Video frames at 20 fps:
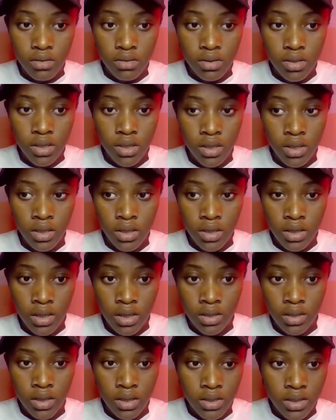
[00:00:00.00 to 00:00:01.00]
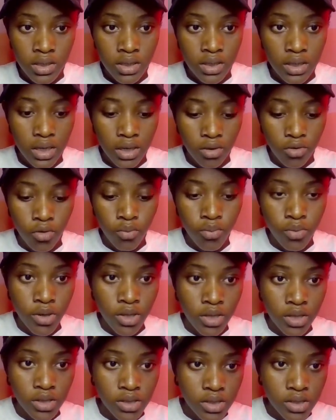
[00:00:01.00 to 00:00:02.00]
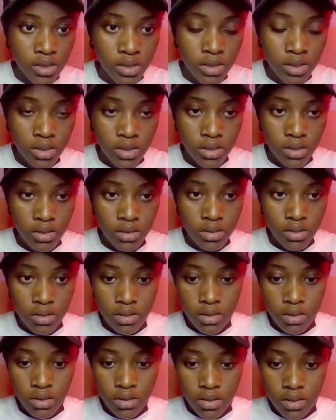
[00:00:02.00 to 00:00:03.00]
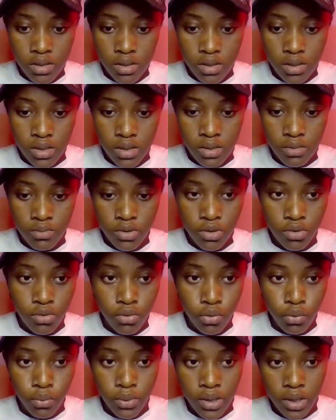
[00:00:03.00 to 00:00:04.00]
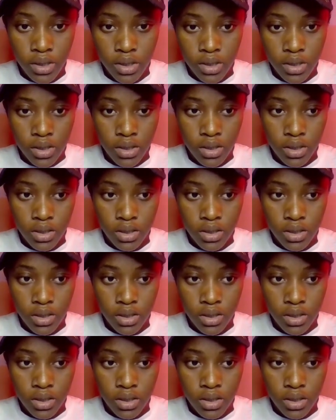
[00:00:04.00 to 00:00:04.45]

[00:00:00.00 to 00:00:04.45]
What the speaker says: Okay, I think I copied it. Let me go back.